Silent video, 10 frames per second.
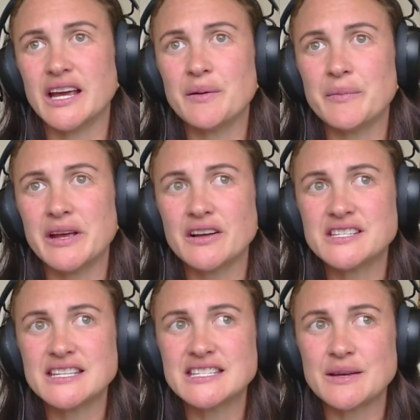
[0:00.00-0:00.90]
And I mean, I
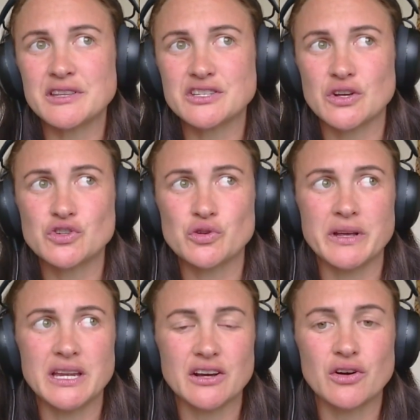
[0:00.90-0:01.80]
seen some of the social
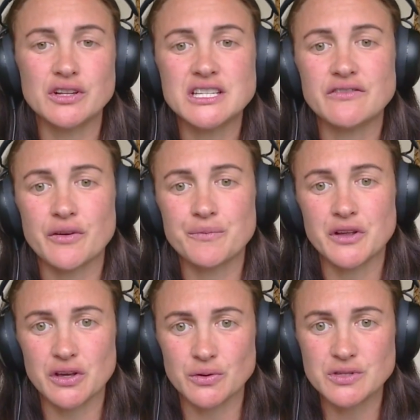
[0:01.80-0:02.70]
media content from the
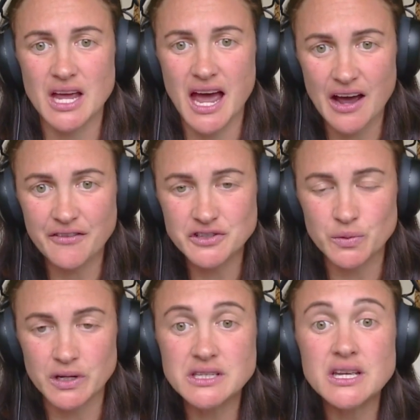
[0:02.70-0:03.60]
girls
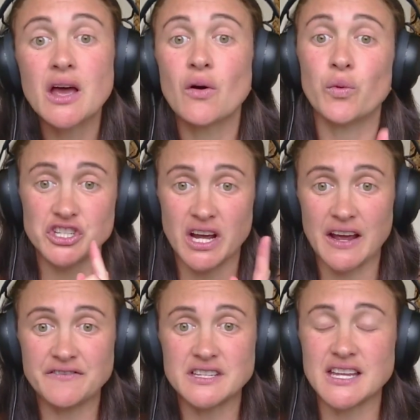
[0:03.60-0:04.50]
afterwards, which I
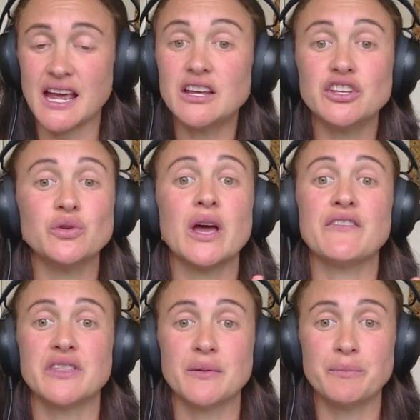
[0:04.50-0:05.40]
have to say, you
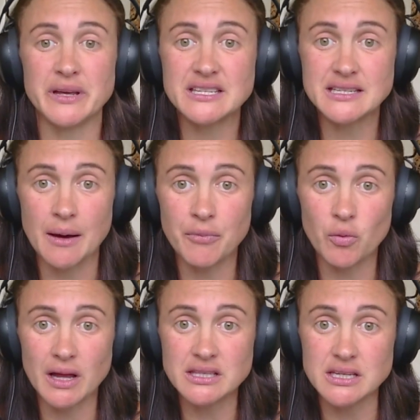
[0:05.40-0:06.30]
have the best number
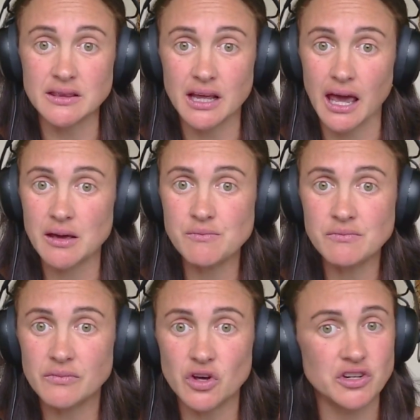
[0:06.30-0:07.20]
ones in the game.
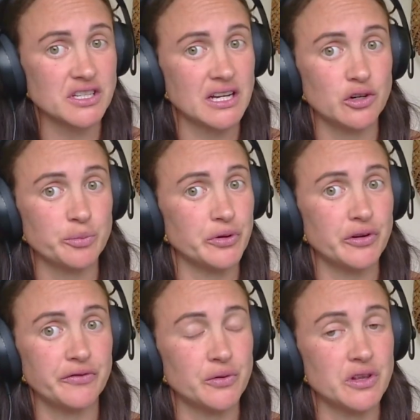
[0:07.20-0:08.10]
Gosh, they look
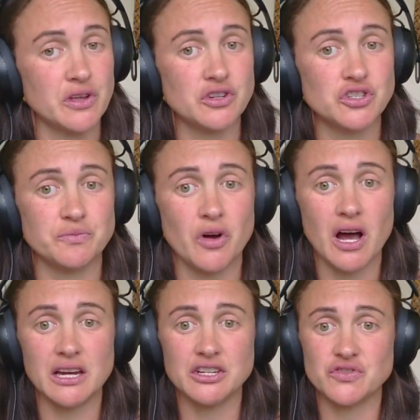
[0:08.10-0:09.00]
beautiful in those
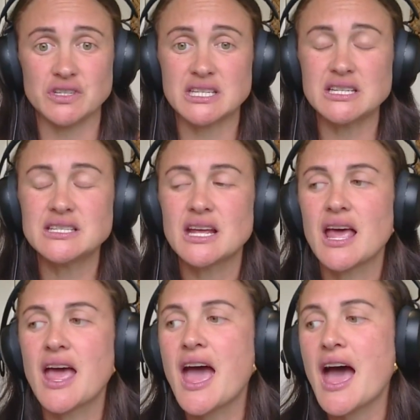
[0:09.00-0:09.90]
island dresses.
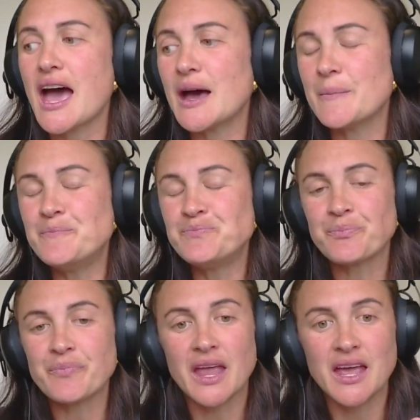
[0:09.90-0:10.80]

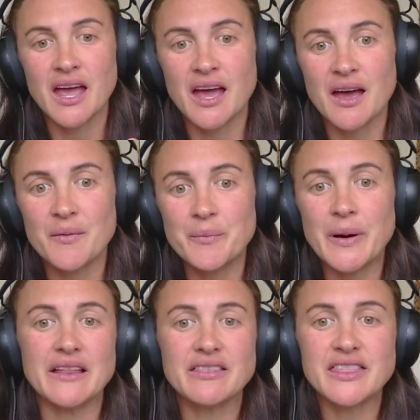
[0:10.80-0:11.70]

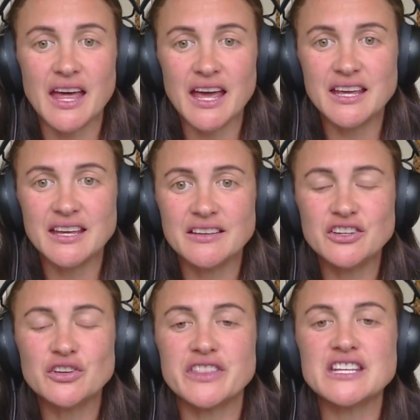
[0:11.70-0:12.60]
But
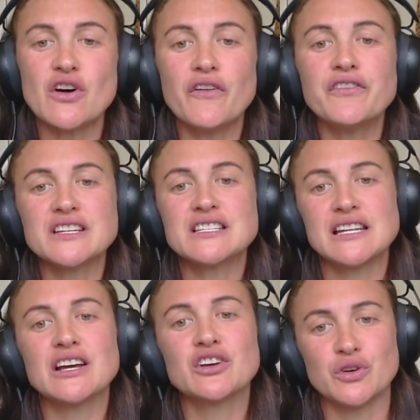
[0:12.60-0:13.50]
there's
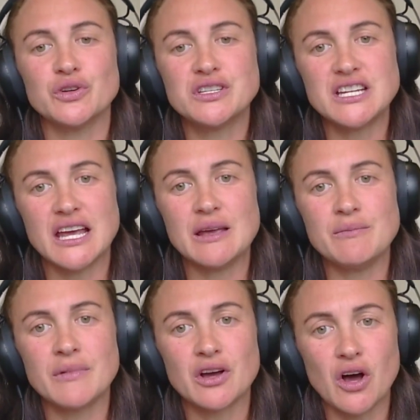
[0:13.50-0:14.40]
obviously a good
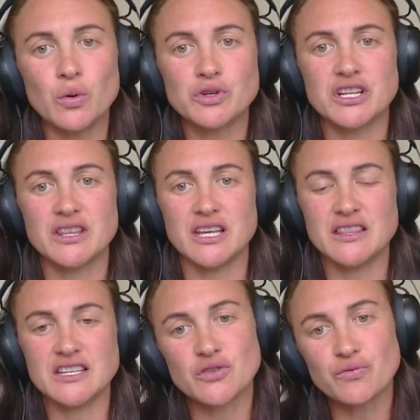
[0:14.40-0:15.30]
team culture there.
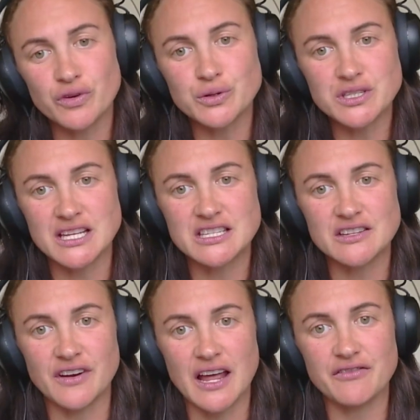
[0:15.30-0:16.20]
There's a real sense
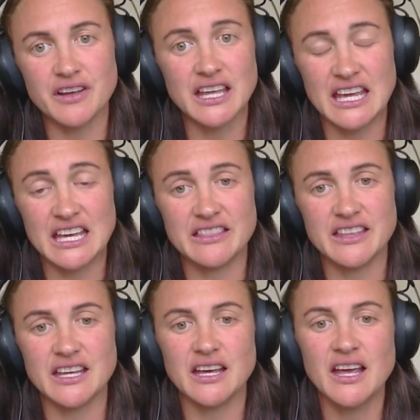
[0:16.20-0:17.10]
of love and care
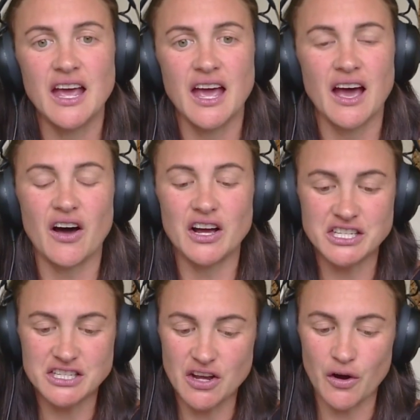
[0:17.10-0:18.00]
there. I
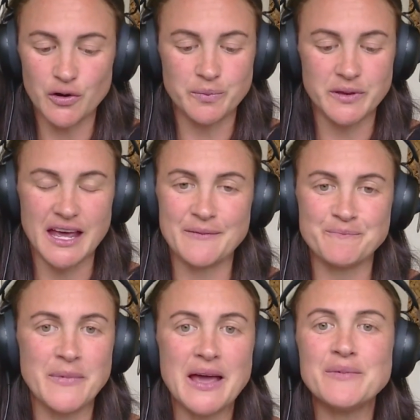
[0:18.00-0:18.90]
just hope that
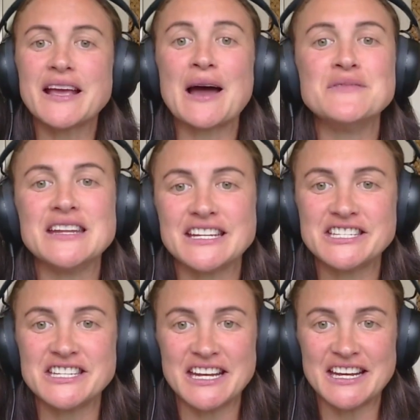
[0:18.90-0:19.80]
maybe come
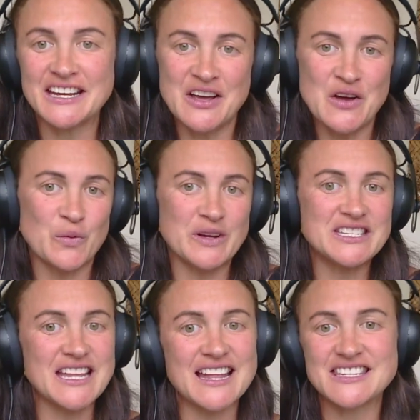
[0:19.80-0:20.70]
next year, we
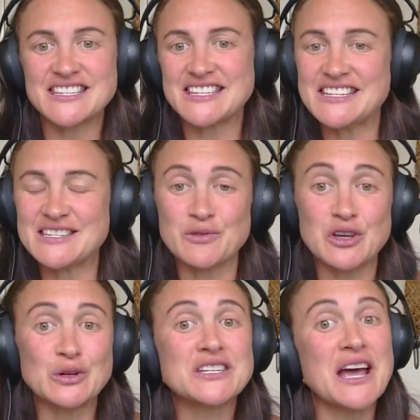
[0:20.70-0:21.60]
start to see some
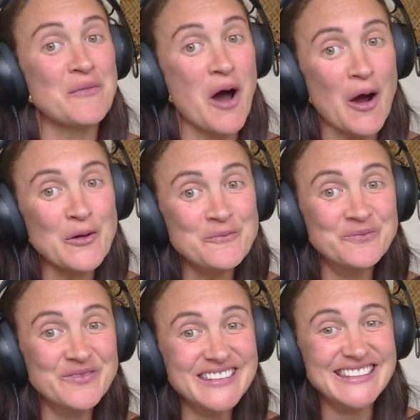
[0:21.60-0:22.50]
girls come home
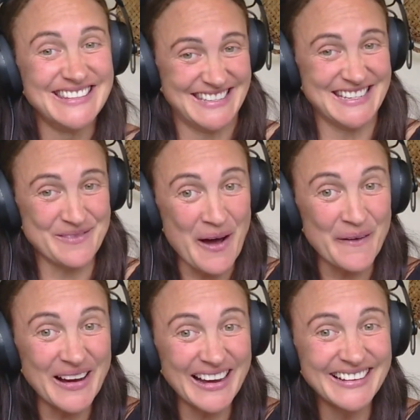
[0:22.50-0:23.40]
to the
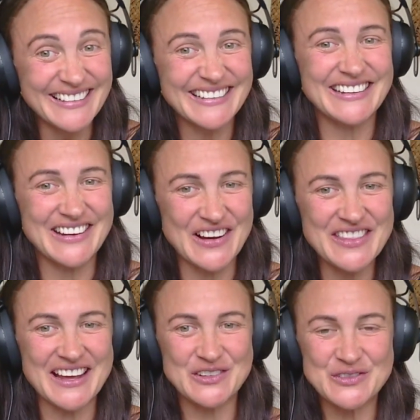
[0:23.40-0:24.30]
Paua.
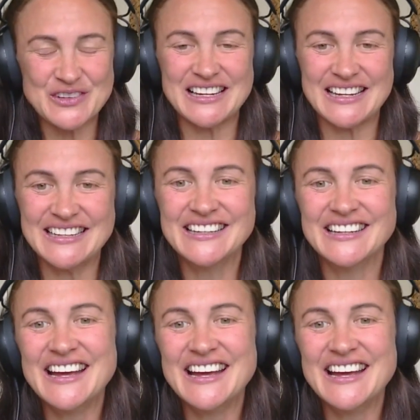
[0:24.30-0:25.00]
That could really